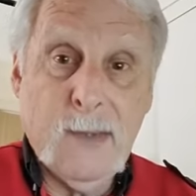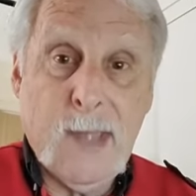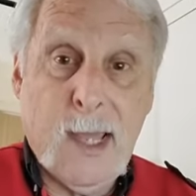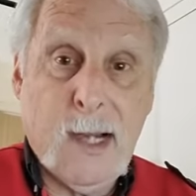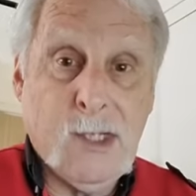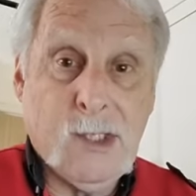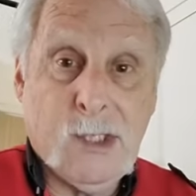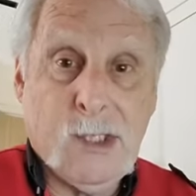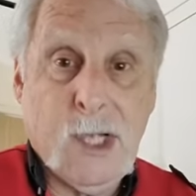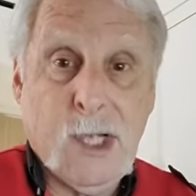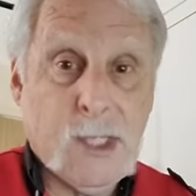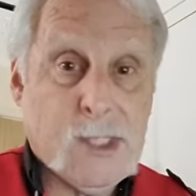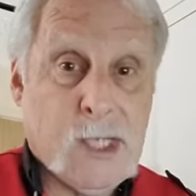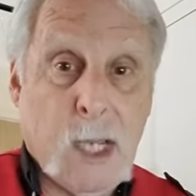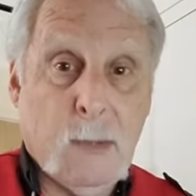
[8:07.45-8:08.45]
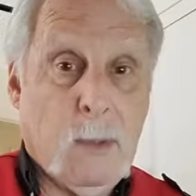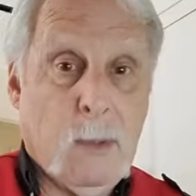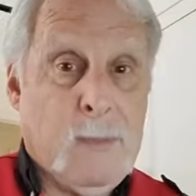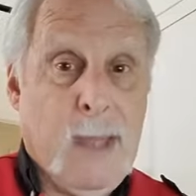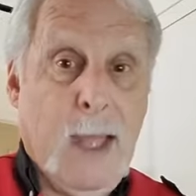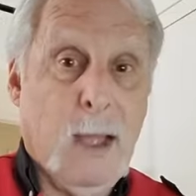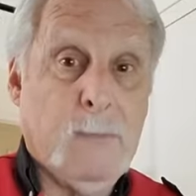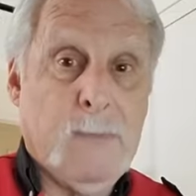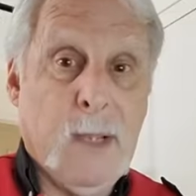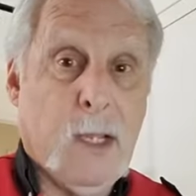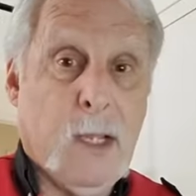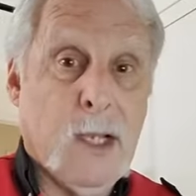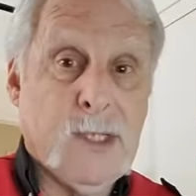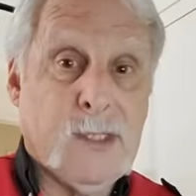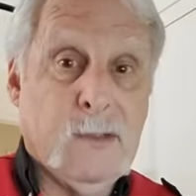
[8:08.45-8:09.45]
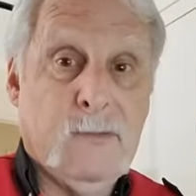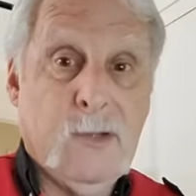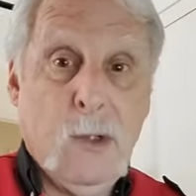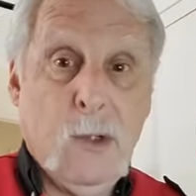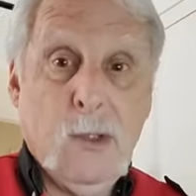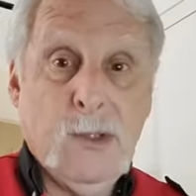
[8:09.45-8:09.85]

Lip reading: that has just come about because of